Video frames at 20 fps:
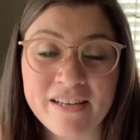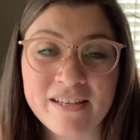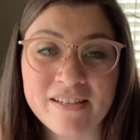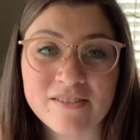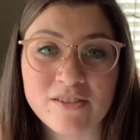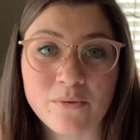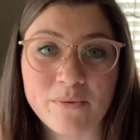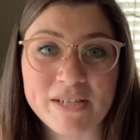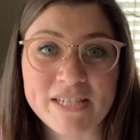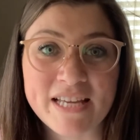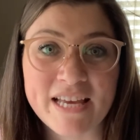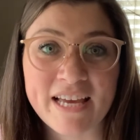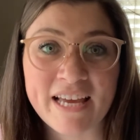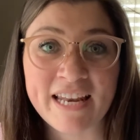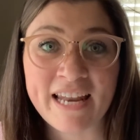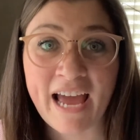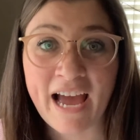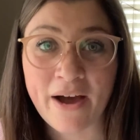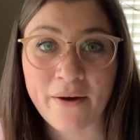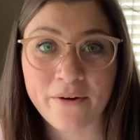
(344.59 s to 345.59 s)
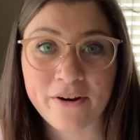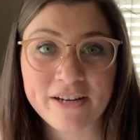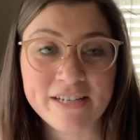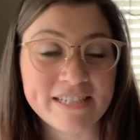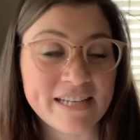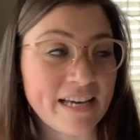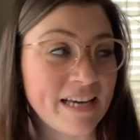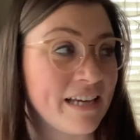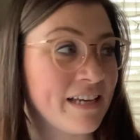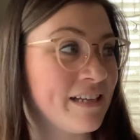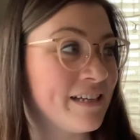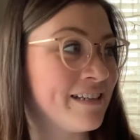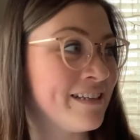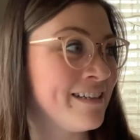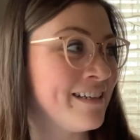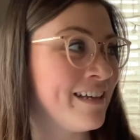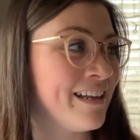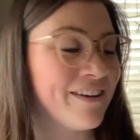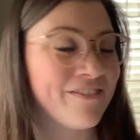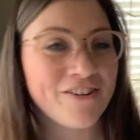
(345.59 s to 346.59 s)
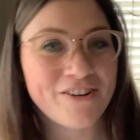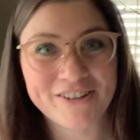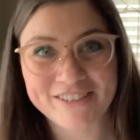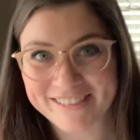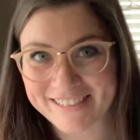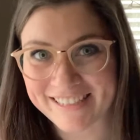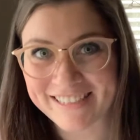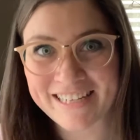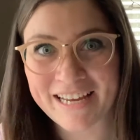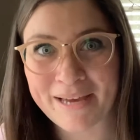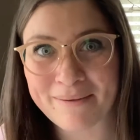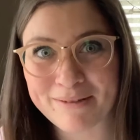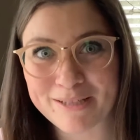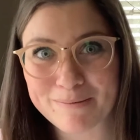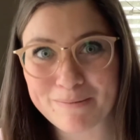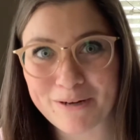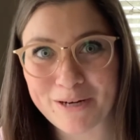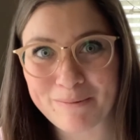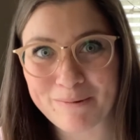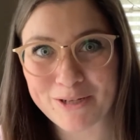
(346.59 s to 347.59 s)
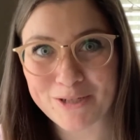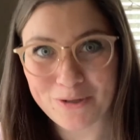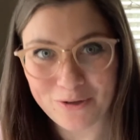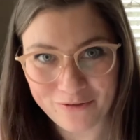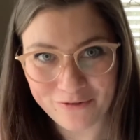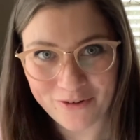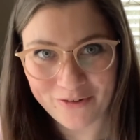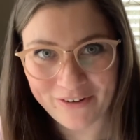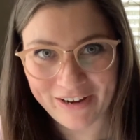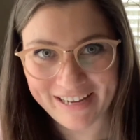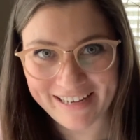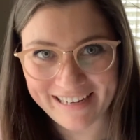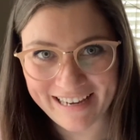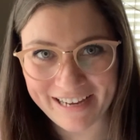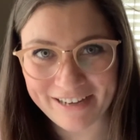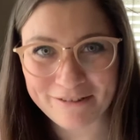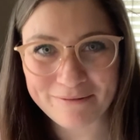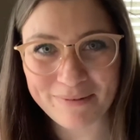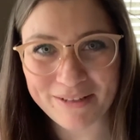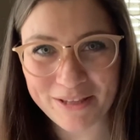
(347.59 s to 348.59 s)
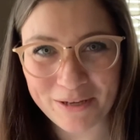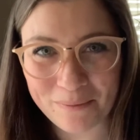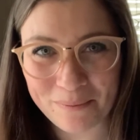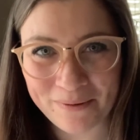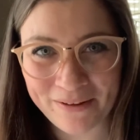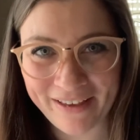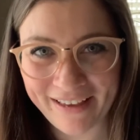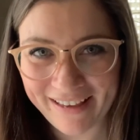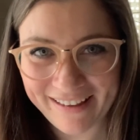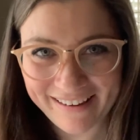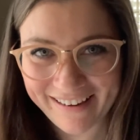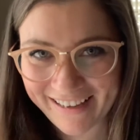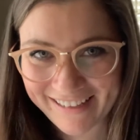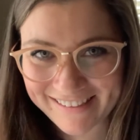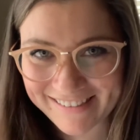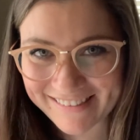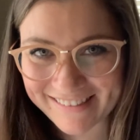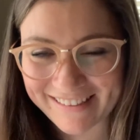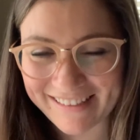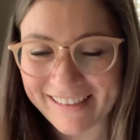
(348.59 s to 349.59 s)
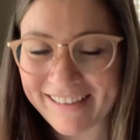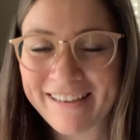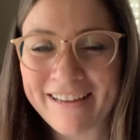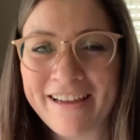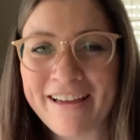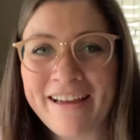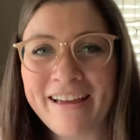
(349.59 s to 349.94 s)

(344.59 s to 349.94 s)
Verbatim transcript: So we take an hour a day, and of course that time is pretty much over right now, but they're playing nicely.